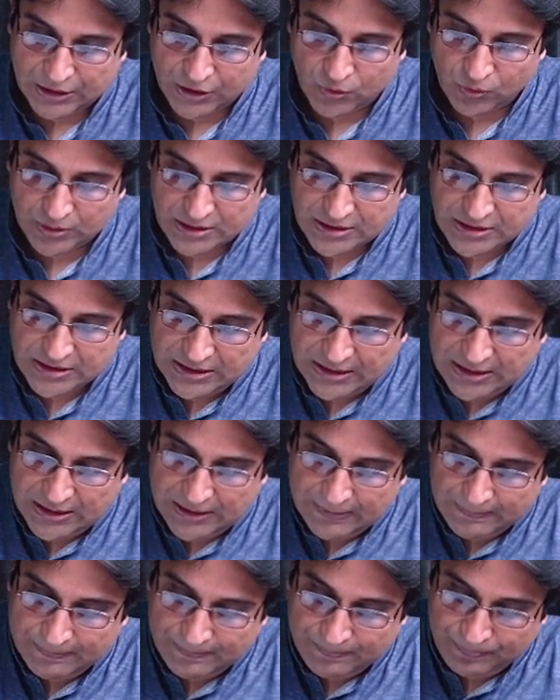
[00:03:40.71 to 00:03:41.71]
you can
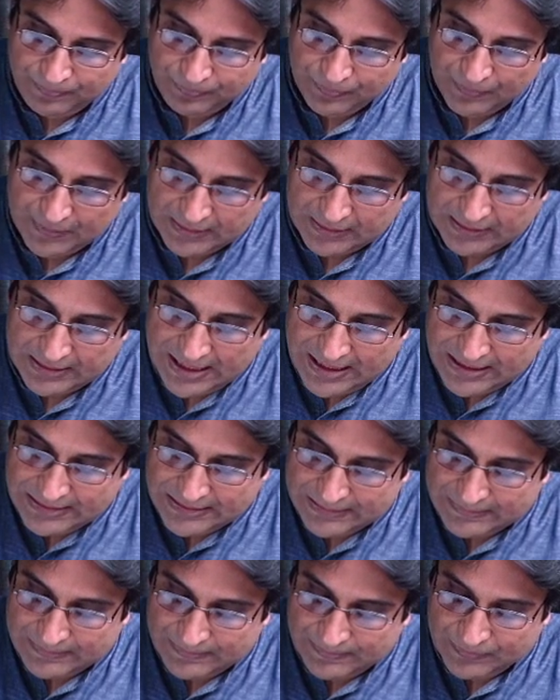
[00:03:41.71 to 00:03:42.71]
see
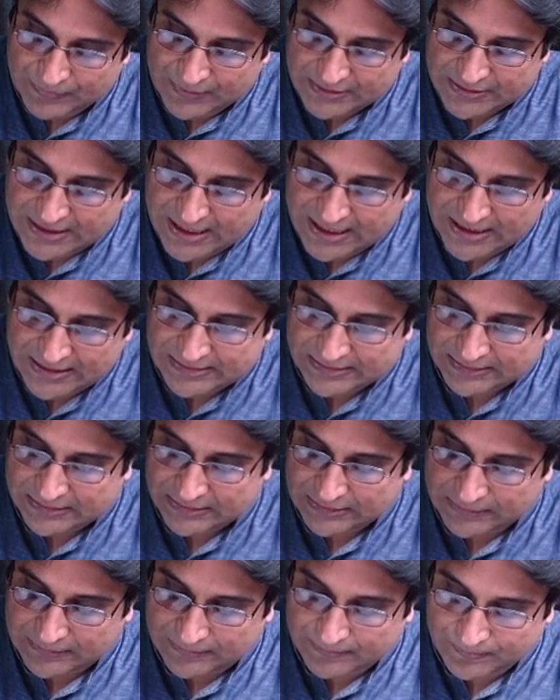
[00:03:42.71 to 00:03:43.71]
that this is a
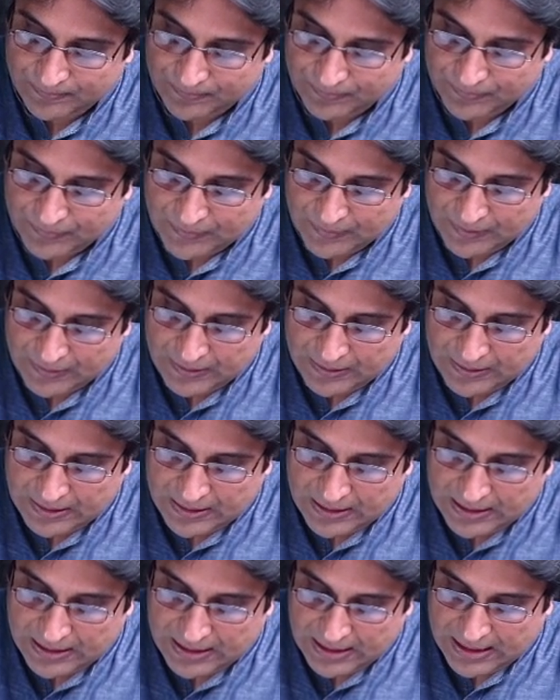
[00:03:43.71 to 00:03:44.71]
hexagon,
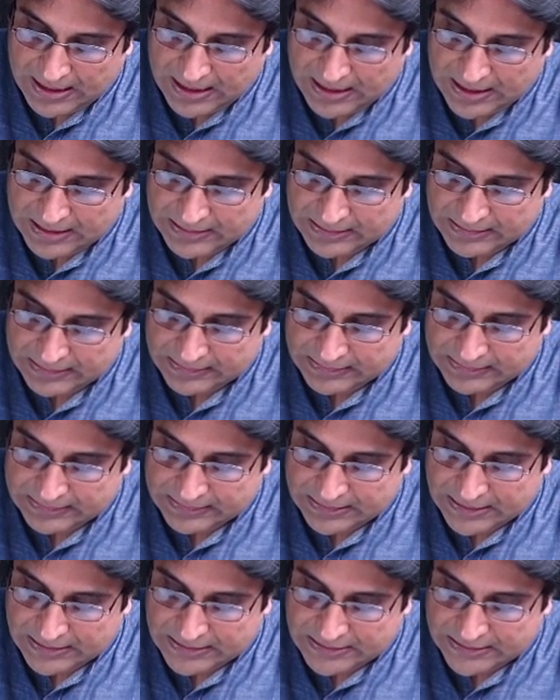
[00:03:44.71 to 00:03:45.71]
and
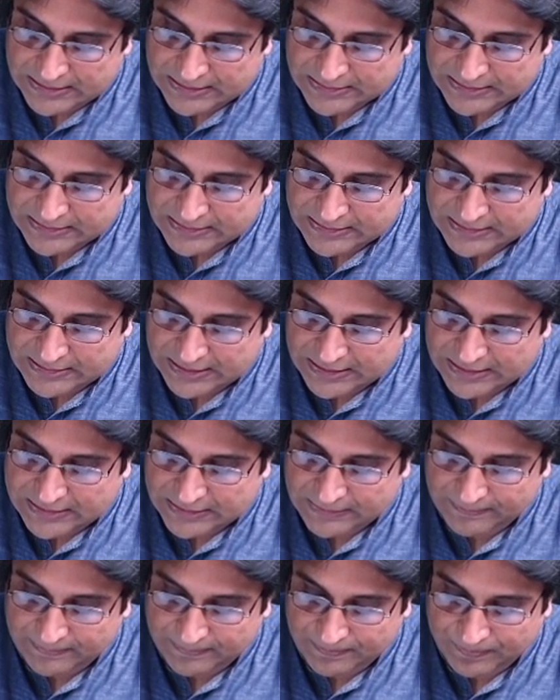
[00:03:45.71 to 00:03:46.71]
let's say this is the
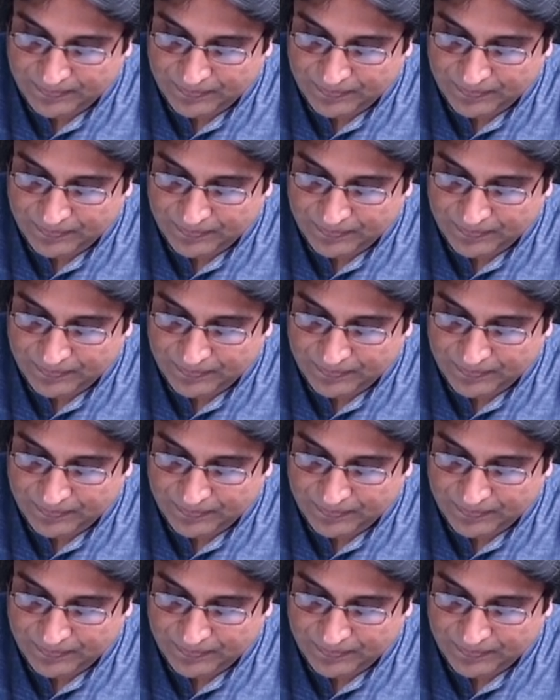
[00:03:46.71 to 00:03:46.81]
center.